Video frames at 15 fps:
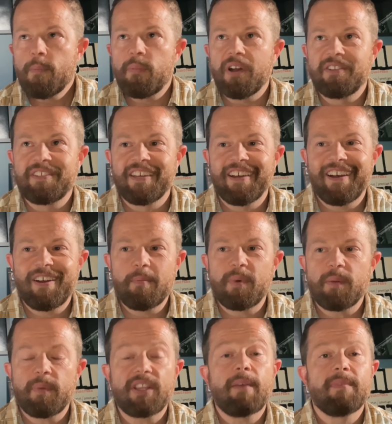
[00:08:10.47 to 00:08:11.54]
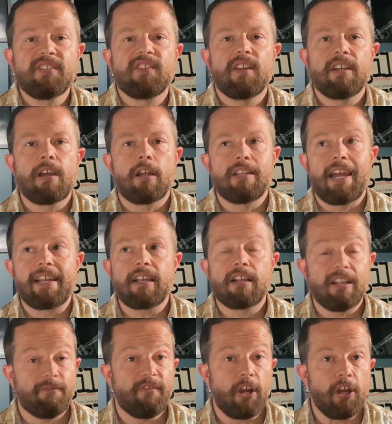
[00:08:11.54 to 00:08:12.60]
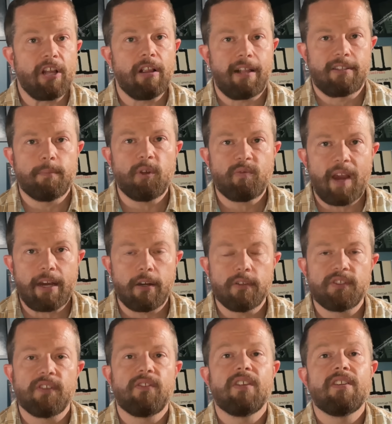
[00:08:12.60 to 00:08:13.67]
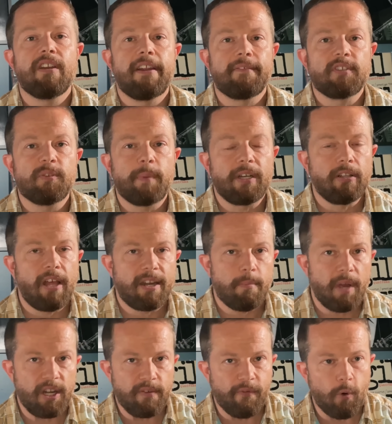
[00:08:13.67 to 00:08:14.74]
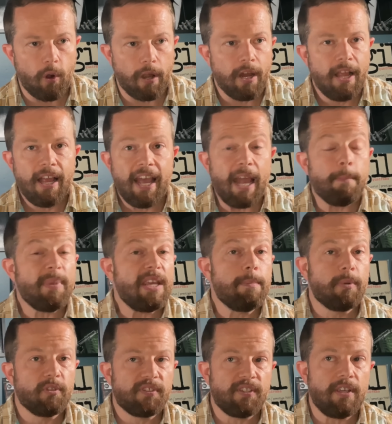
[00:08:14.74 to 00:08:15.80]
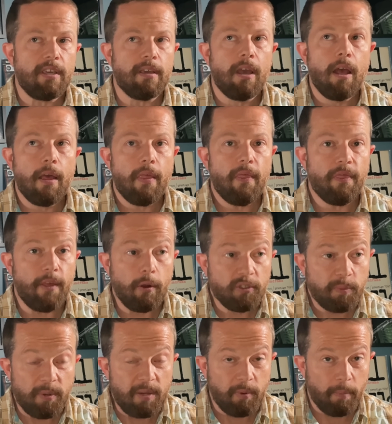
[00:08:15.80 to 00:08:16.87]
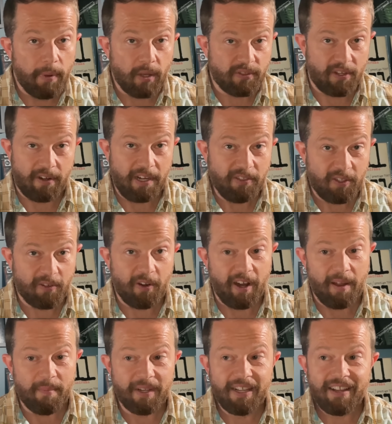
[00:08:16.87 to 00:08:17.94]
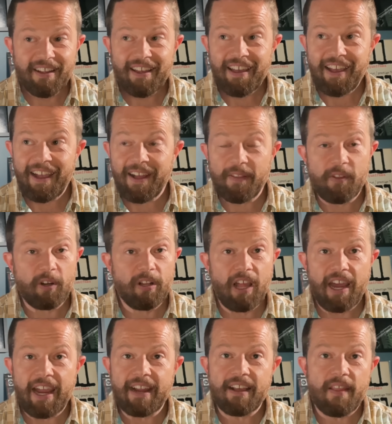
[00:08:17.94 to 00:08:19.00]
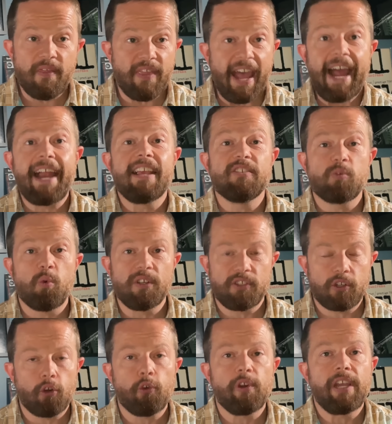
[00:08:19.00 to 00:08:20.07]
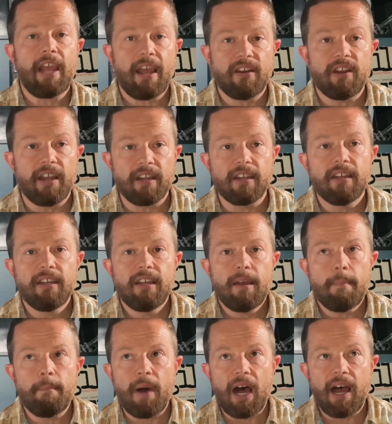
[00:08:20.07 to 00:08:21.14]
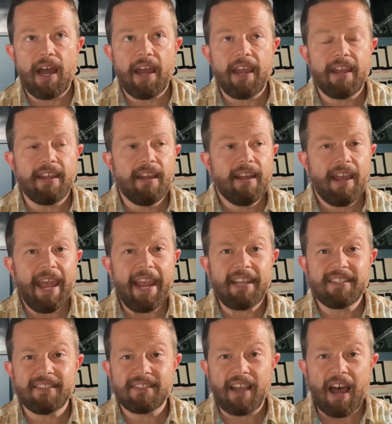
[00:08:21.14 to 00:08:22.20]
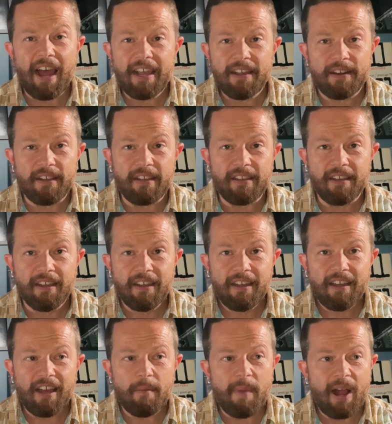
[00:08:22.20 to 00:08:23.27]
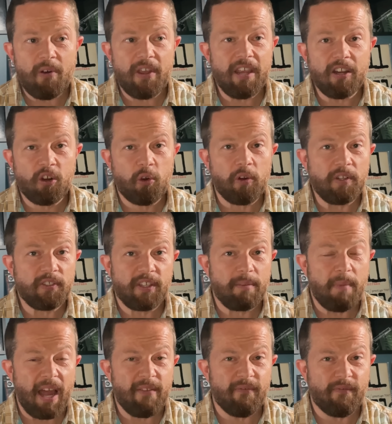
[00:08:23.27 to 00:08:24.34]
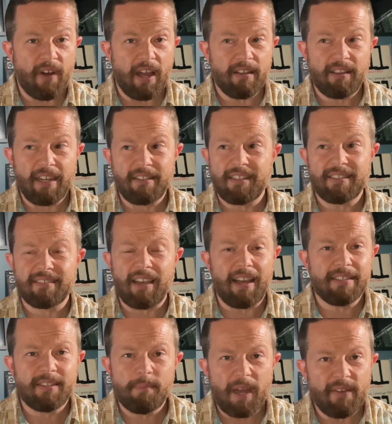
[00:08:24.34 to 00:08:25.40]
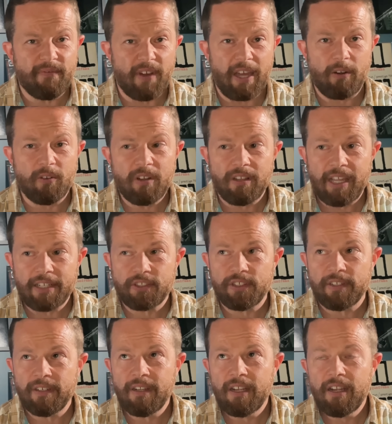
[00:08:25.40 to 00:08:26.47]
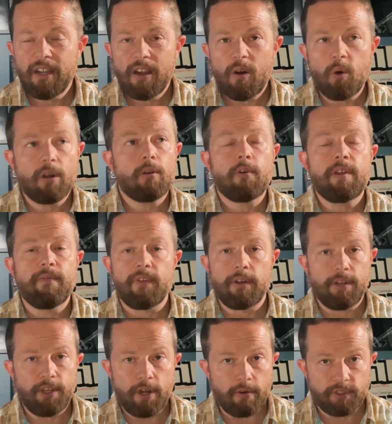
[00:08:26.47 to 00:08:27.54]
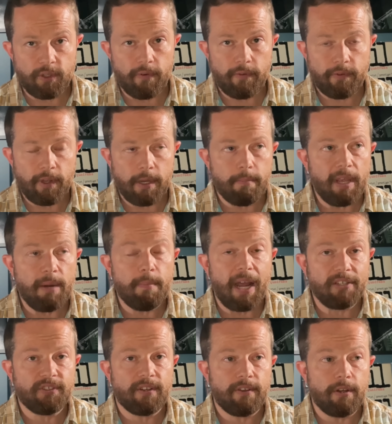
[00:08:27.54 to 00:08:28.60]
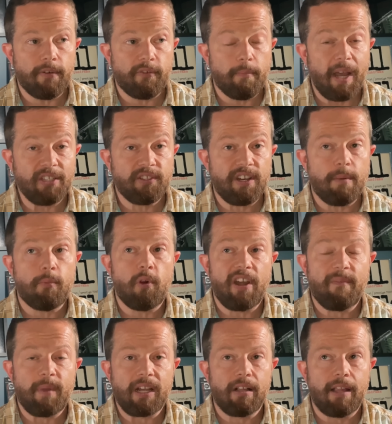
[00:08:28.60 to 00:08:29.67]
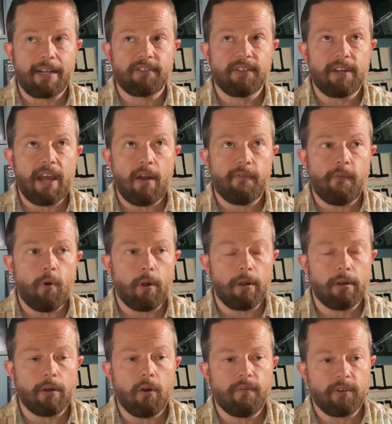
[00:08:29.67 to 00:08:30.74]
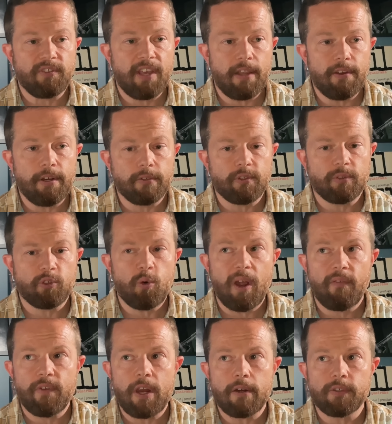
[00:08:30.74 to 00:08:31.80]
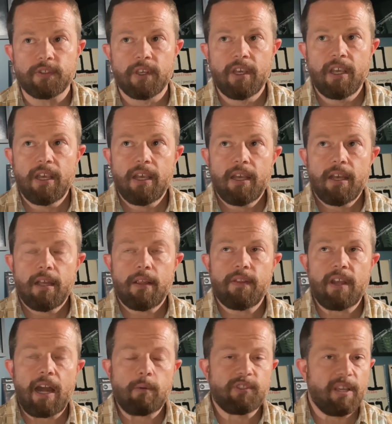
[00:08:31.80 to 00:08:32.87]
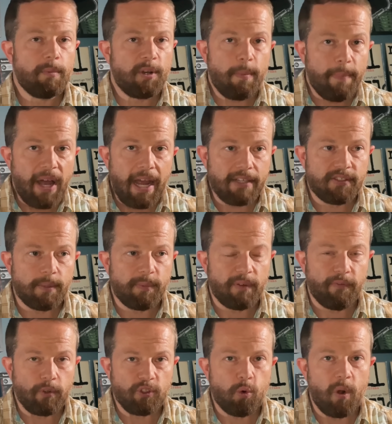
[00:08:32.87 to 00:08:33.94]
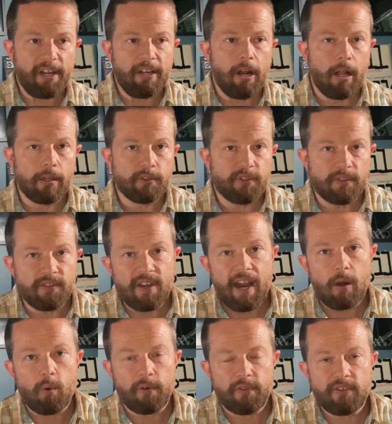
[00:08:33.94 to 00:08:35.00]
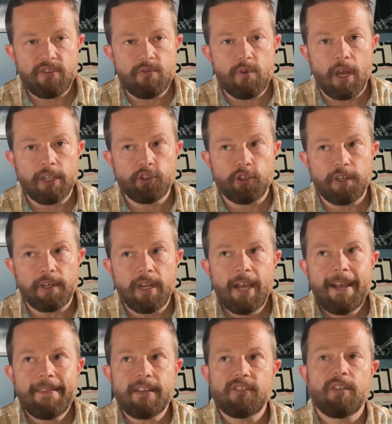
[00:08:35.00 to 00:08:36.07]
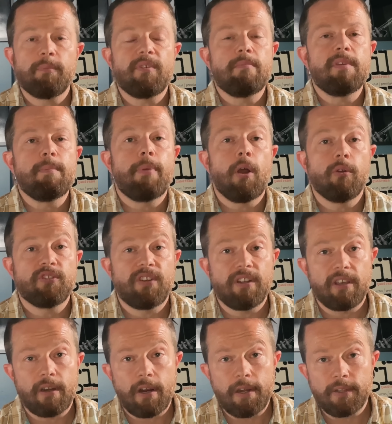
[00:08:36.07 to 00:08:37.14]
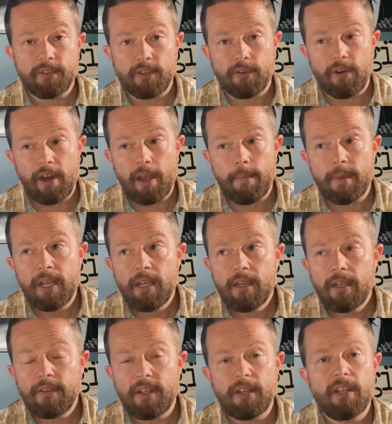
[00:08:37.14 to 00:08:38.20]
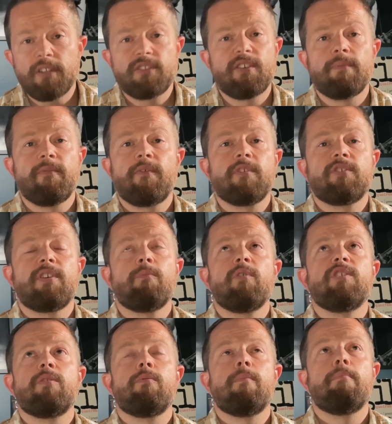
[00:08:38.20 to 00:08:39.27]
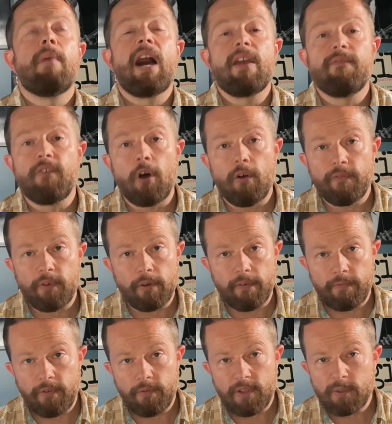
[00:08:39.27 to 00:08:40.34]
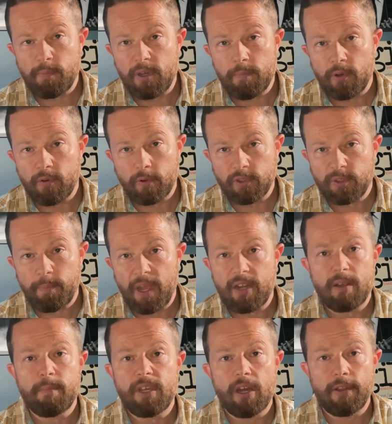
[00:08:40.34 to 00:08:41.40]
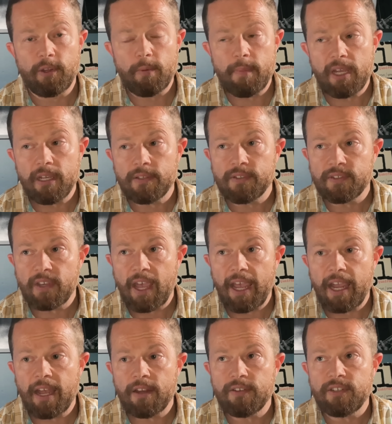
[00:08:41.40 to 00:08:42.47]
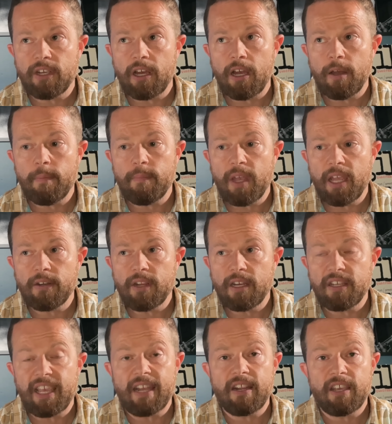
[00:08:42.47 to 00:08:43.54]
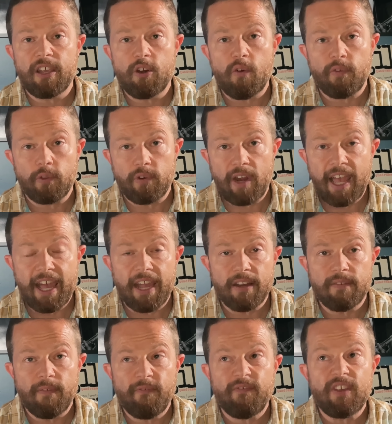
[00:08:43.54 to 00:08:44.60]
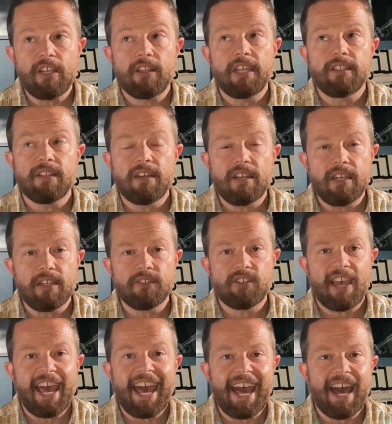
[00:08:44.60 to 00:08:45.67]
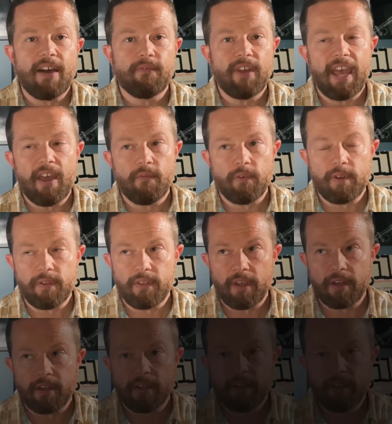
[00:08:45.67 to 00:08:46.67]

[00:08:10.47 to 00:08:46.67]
But uh, but but they've been sitting on like very collectible records that they didn't have to spend a lot of money for, and people see those people post on Instagram, and they're like, that is what's creating my anxiety about increasing my like the size of my vinyl collection or, or even you know so in, in my you know from my standpoint i've been collecting now for over 10 years or 12 years that i was able to buy something for $20 that's now worth 200 that simply me posting it on instagram that it's some some reason my fault for for these people who are spending beyond their means and um, and and getting in over their head, feeling the need to have everything.